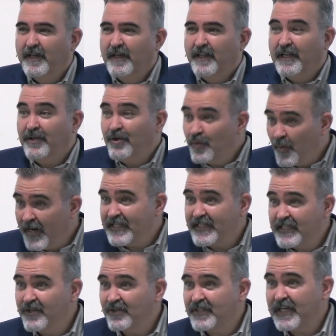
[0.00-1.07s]
then you're
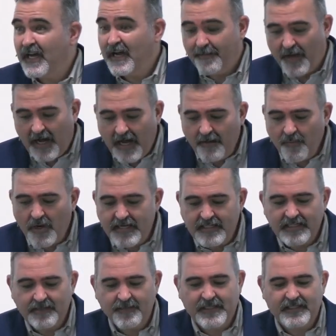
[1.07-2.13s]
wasting your time. I'm
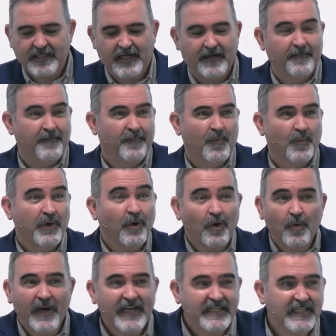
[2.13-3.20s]
wasting my time. We're
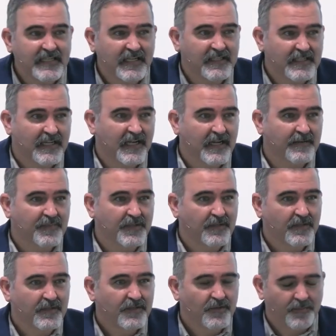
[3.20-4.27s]
all wasting our times
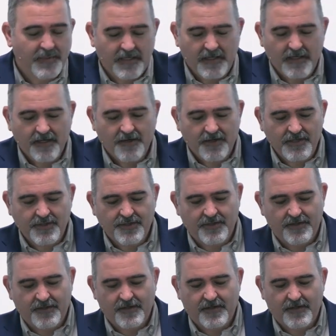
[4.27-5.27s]
to be Christian.